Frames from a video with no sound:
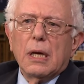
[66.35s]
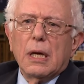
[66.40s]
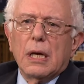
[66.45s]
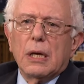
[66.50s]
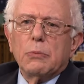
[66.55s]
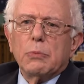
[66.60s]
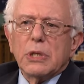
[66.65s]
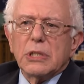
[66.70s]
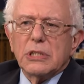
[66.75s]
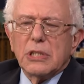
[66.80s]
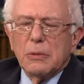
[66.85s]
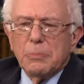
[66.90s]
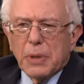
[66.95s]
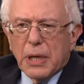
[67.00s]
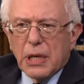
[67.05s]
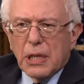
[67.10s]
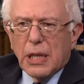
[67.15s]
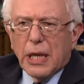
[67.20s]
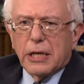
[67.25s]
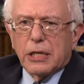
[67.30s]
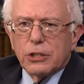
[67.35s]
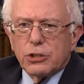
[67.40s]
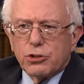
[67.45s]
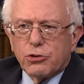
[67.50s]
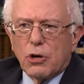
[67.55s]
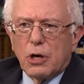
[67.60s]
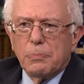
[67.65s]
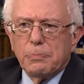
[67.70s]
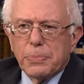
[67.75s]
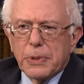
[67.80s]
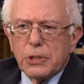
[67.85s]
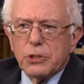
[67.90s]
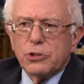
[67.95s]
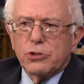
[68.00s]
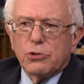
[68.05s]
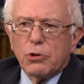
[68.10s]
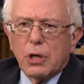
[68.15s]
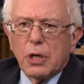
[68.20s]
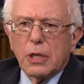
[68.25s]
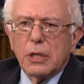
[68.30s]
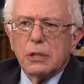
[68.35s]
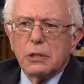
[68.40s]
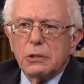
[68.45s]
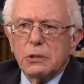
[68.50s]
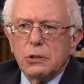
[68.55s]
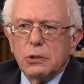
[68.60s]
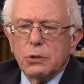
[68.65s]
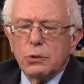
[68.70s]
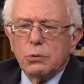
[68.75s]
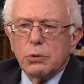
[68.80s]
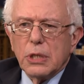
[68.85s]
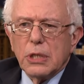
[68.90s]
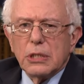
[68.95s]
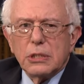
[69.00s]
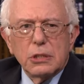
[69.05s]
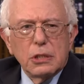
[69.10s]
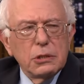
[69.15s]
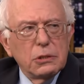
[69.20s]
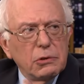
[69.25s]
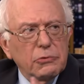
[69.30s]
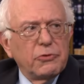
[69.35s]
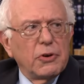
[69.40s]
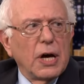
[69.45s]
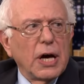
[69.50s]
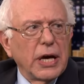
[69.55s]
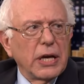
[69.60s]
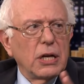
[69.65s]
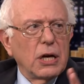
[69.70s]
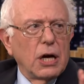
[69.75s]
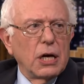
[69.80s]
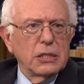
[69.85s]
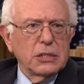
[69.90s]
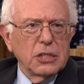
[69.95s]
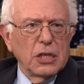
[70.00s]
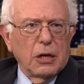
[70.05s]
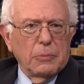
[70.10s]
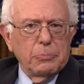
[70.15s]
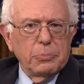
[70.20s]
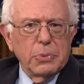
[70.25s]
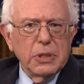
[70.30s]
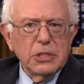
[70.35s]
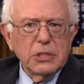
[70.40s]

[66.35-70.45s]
And what somebody like a Trump is trying to do is to divide us up.